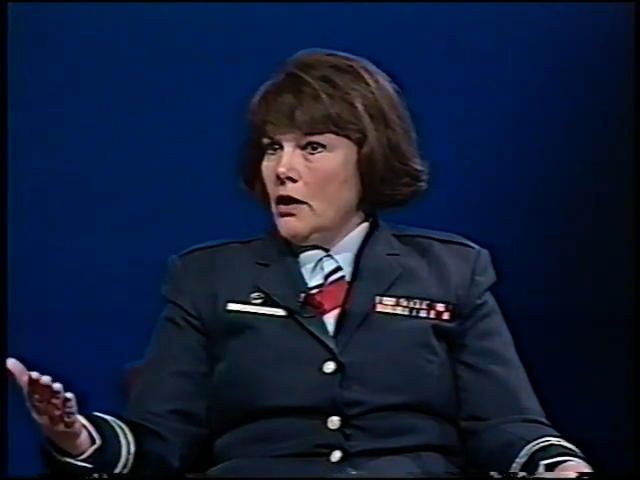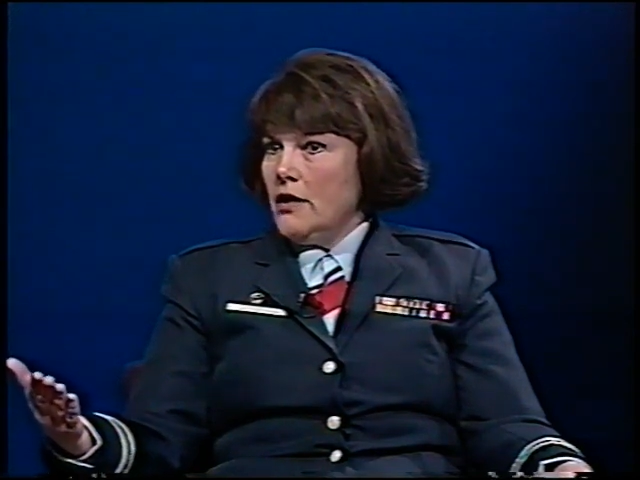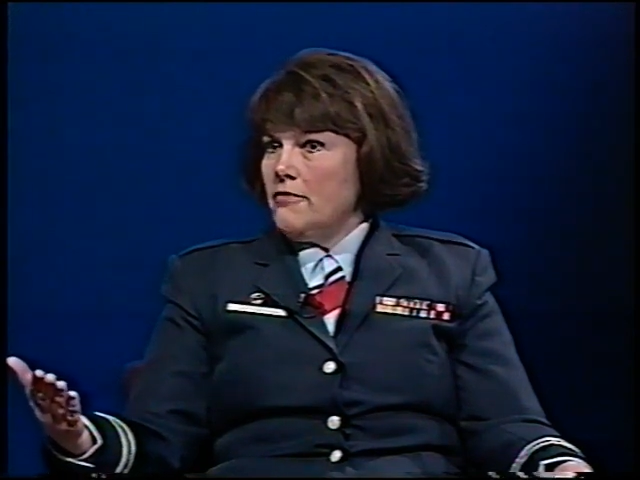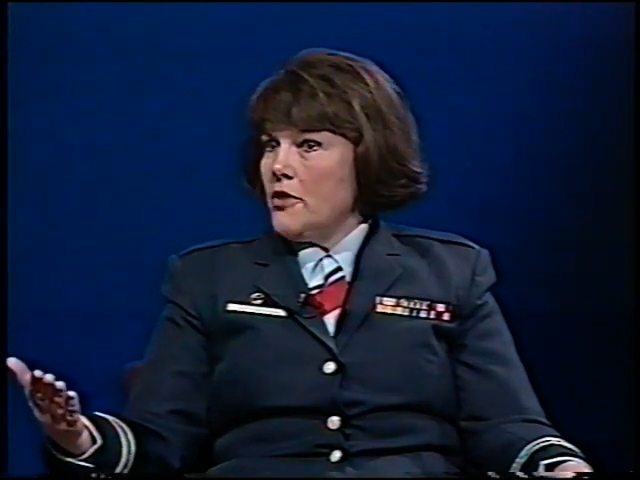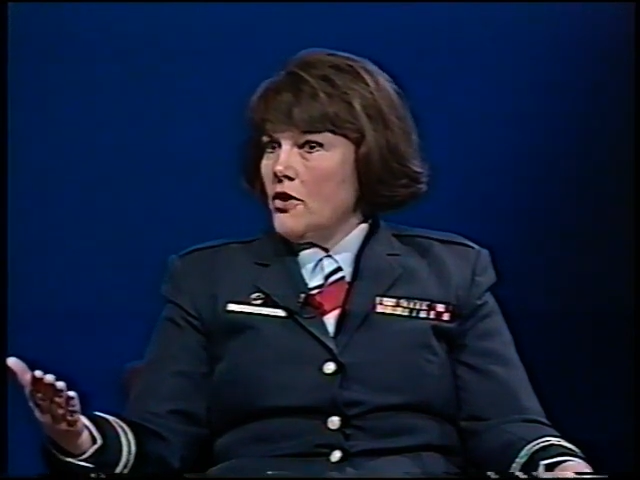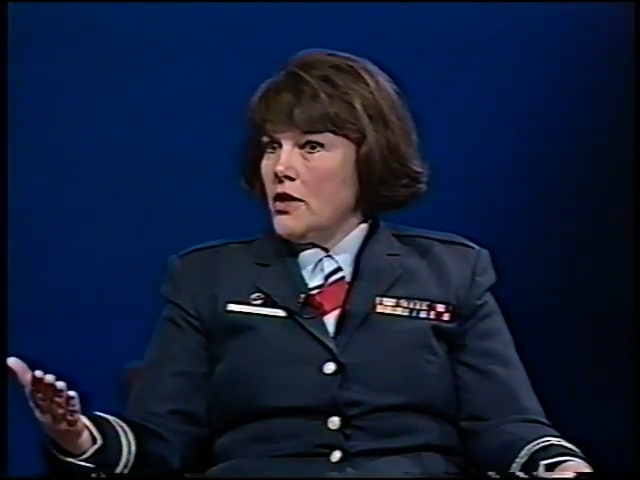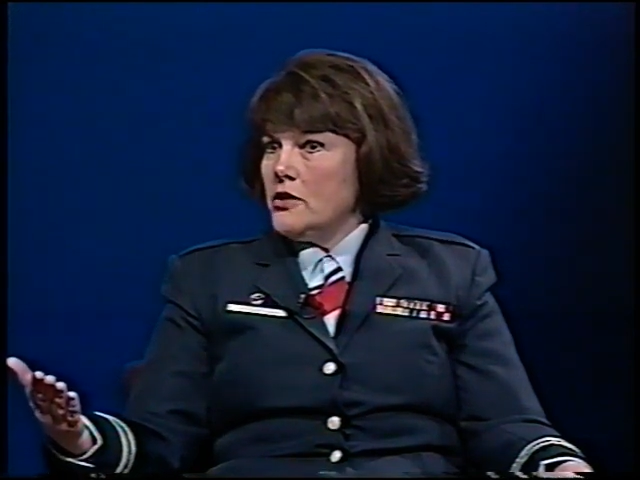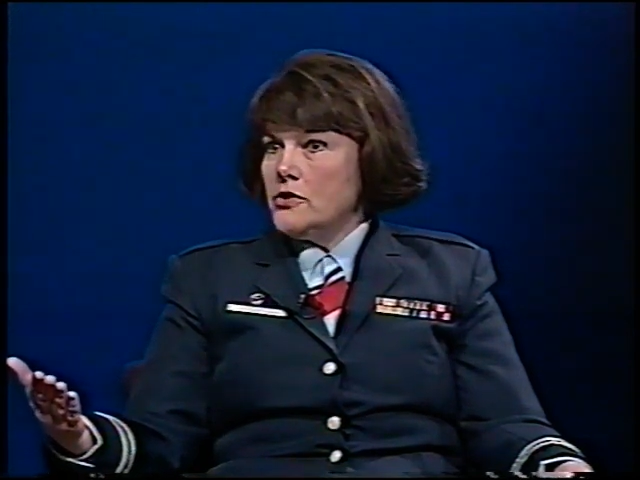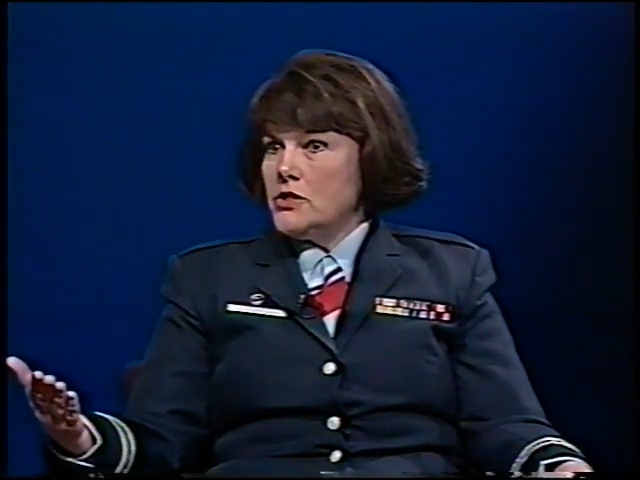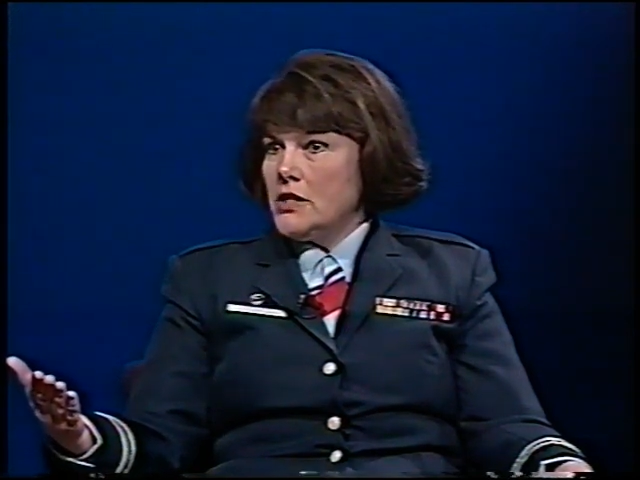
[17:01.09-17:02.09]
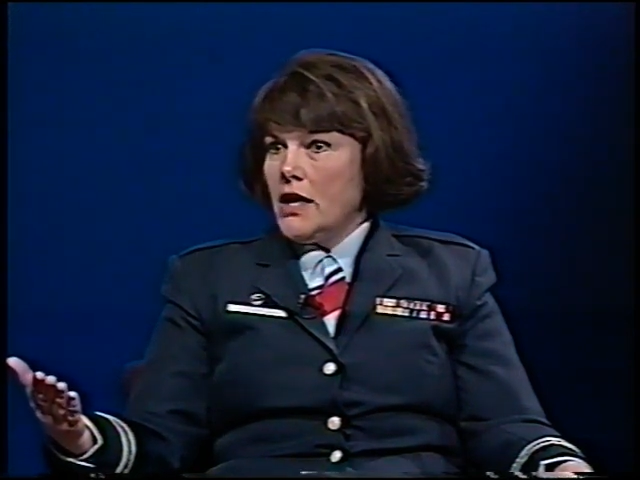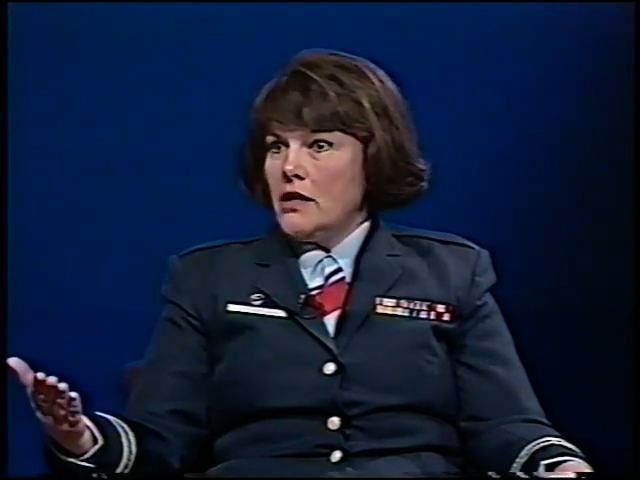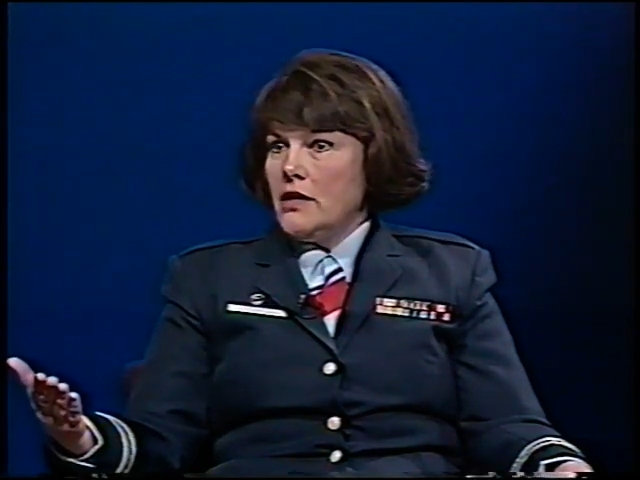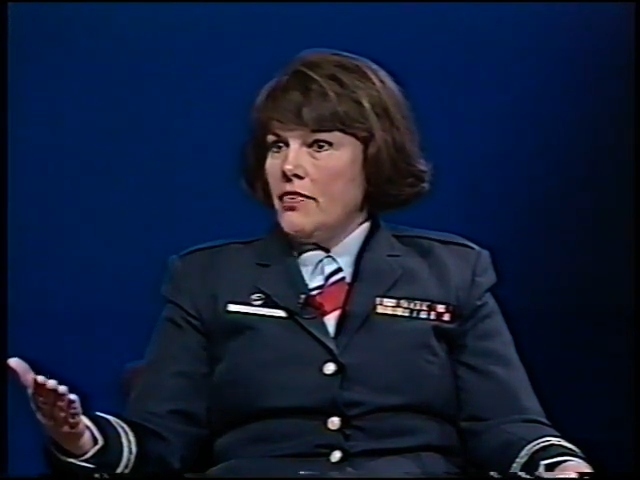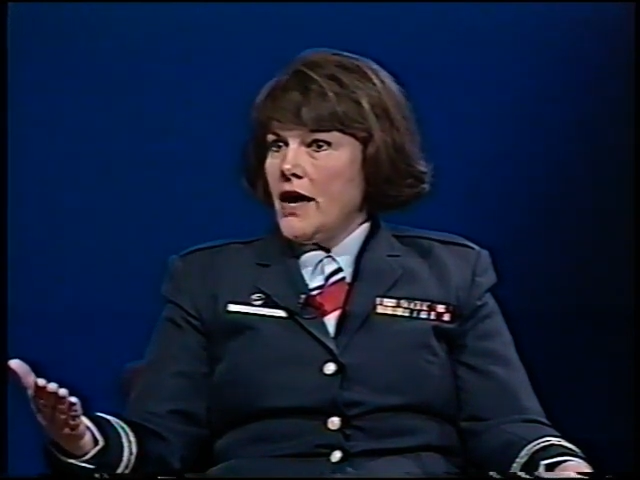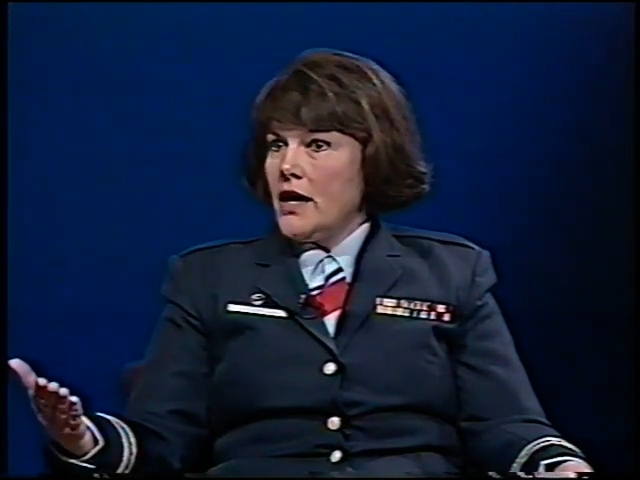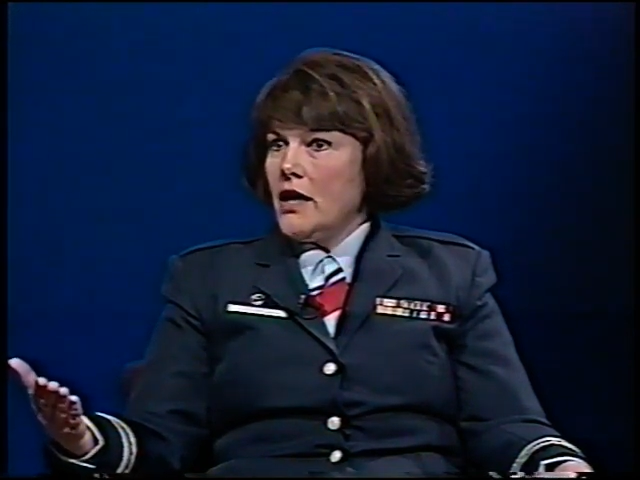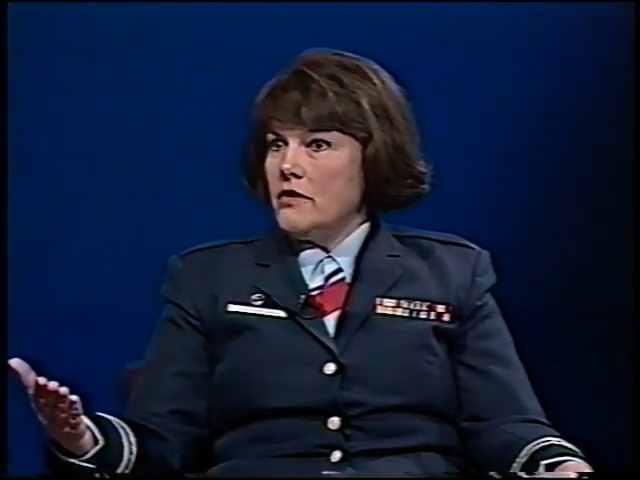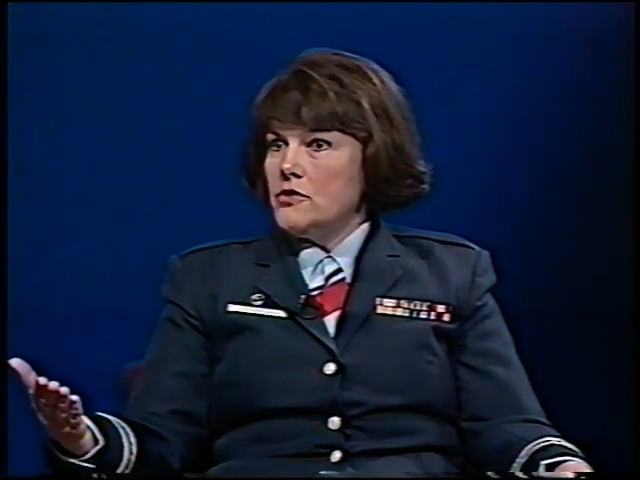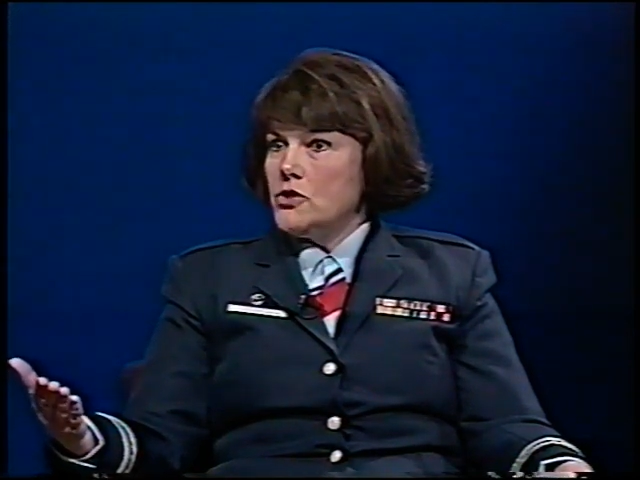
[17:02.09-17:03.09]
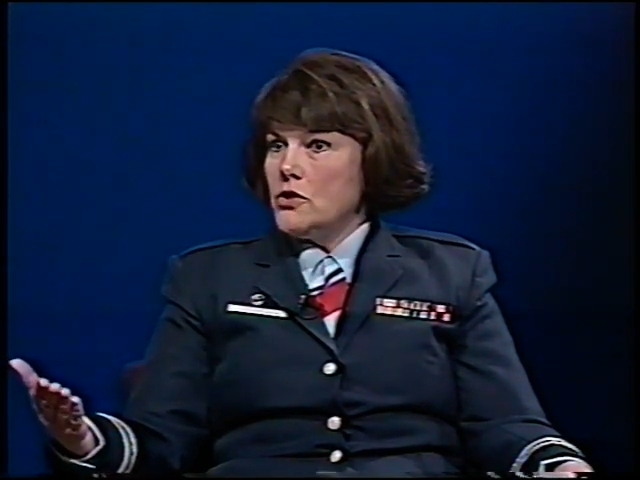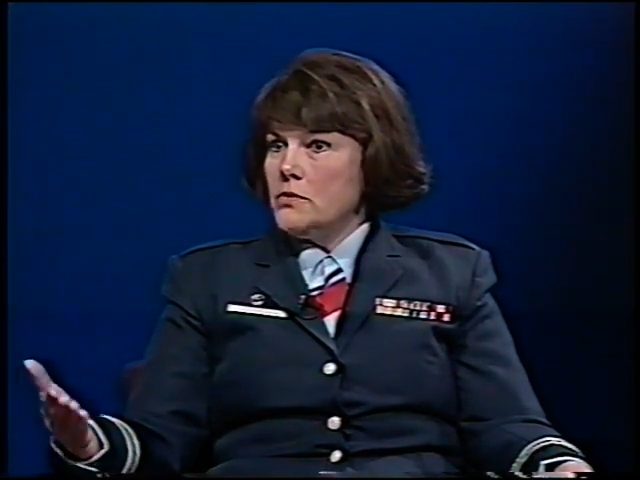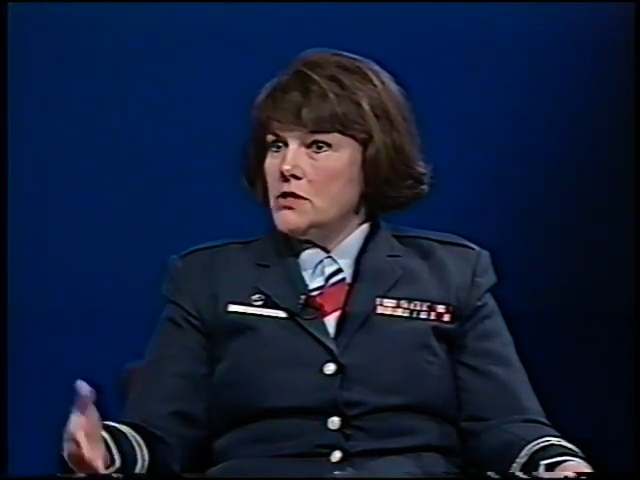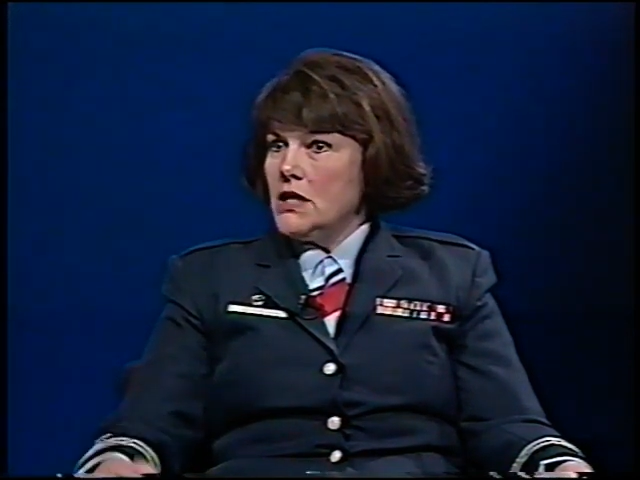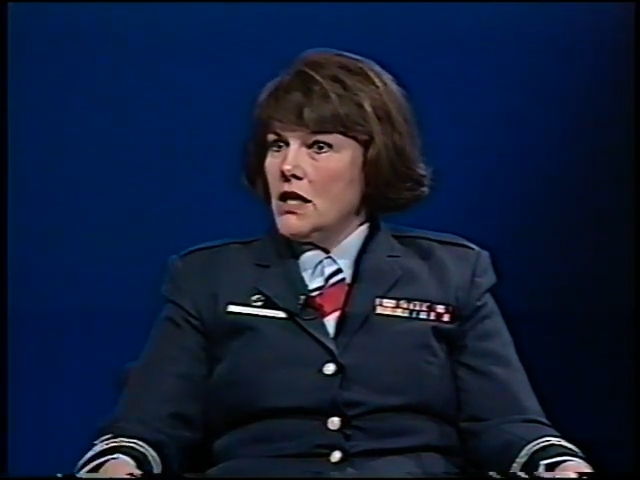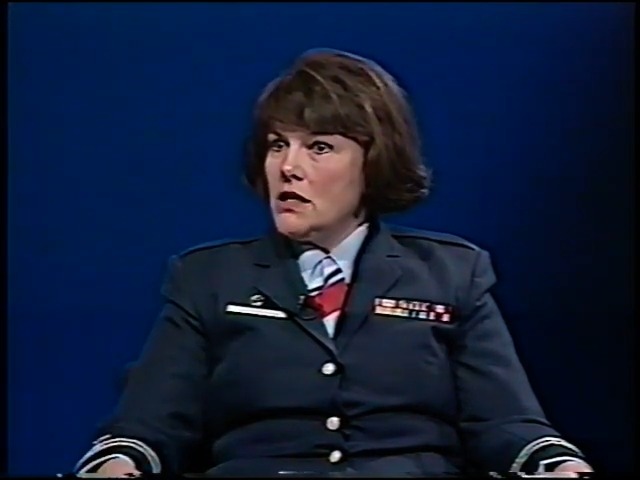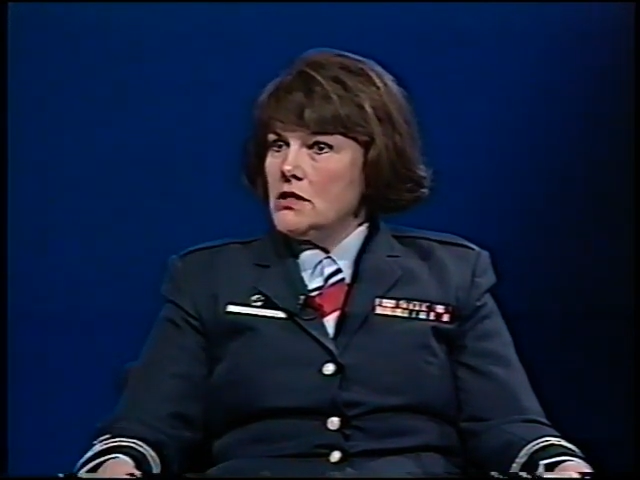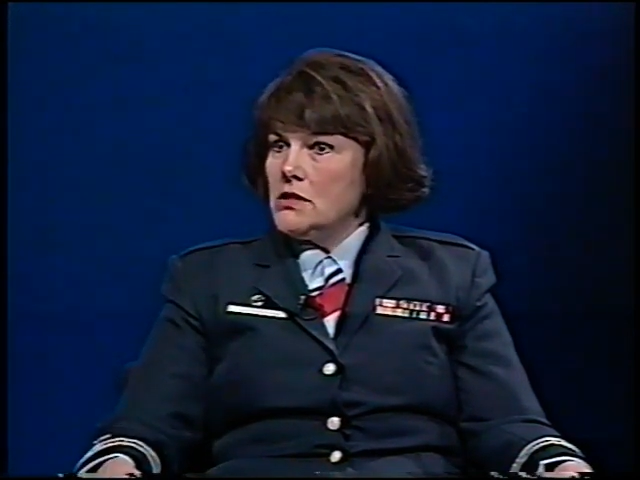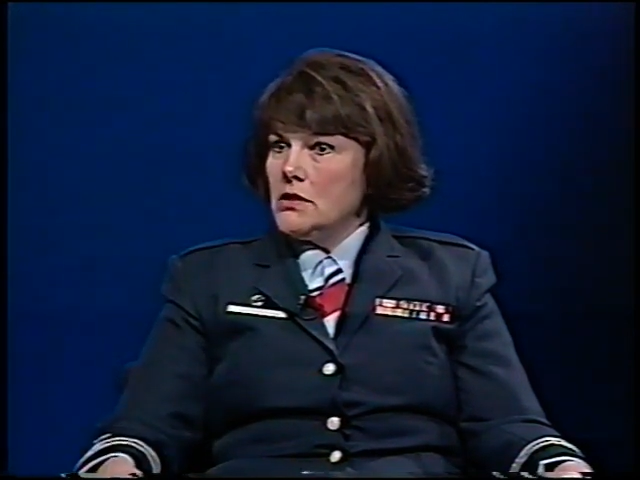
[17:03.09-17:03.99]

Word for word: if they're under sail in that kind of a circumstance?